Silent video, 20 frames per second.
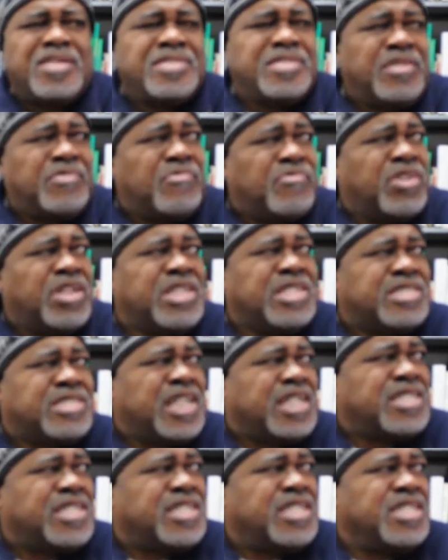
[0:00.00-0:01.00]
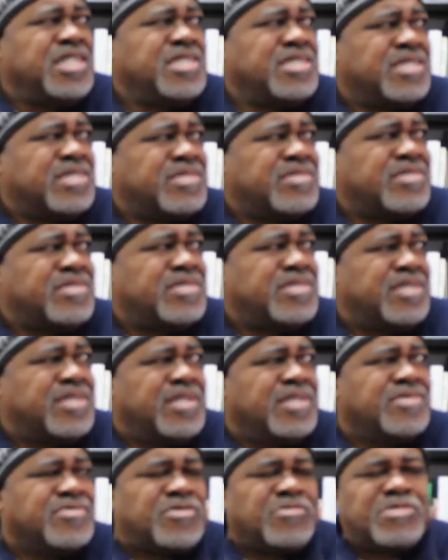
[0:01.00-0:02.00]
and then run and take the keys and
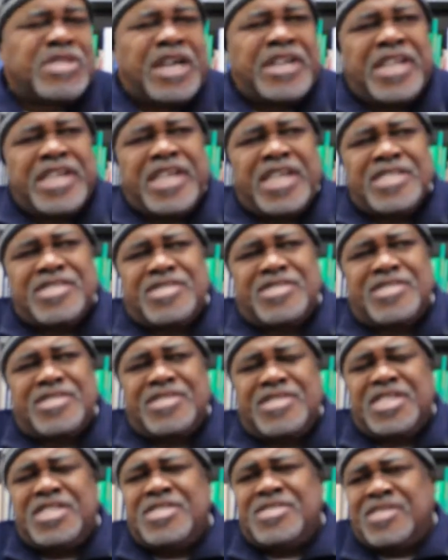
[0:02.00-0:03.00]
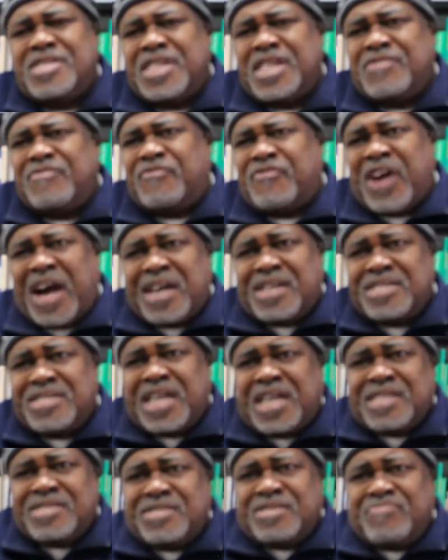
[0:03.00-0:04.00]
sometimes they get keys and they file it
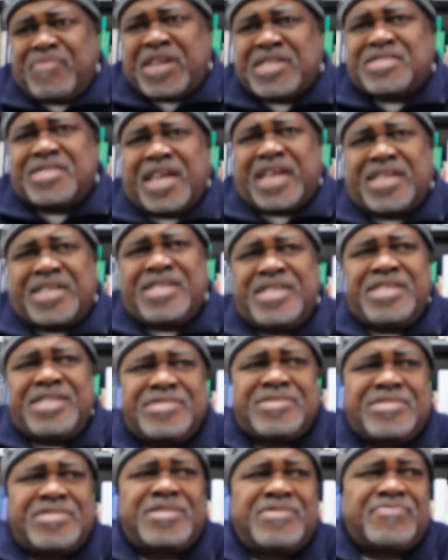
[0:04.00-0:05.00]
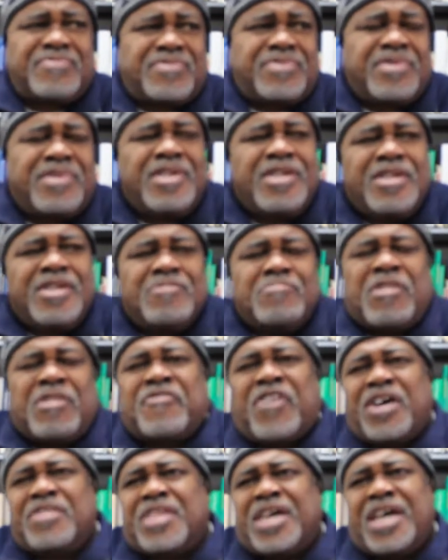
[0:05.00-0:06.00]
down to match that key and stuff. Yeah. My
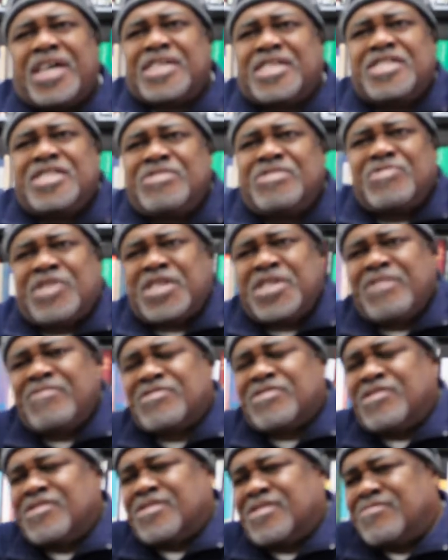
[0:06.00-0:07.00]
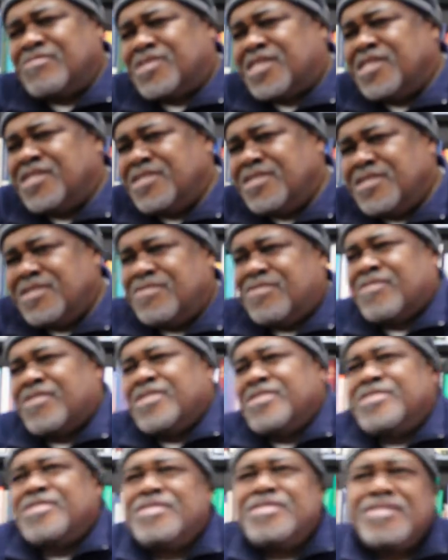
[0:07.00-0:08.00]
father had keys, but I never took those keys. He
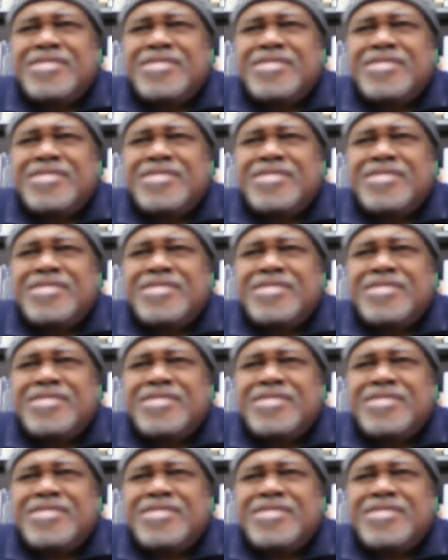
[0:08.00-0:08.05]
crazy.